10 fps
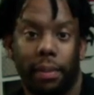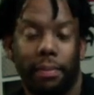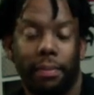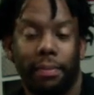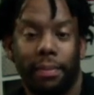
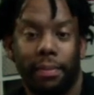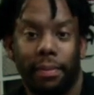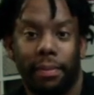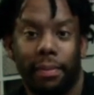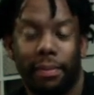
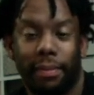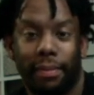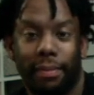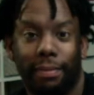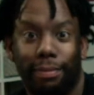
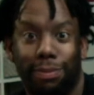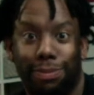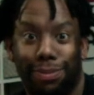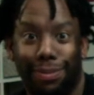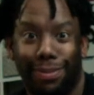
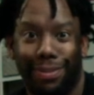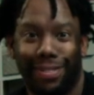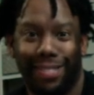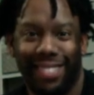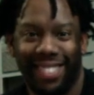
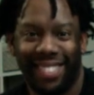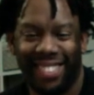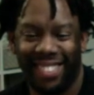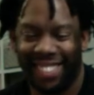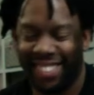
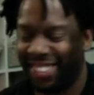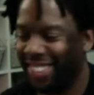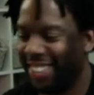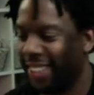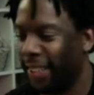
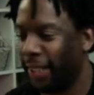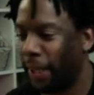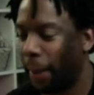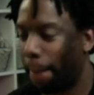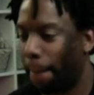
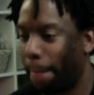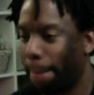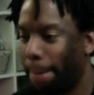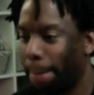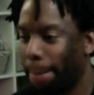
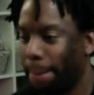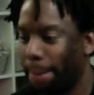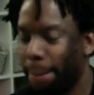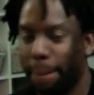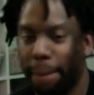
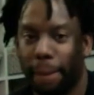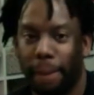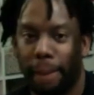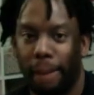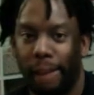
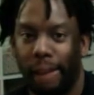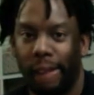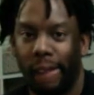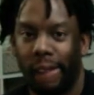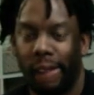
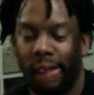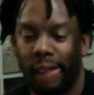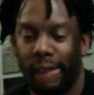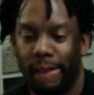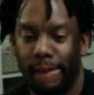
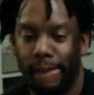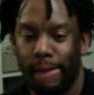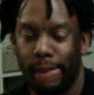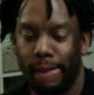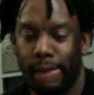
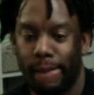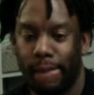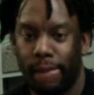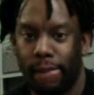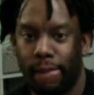
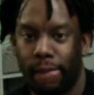[no speech]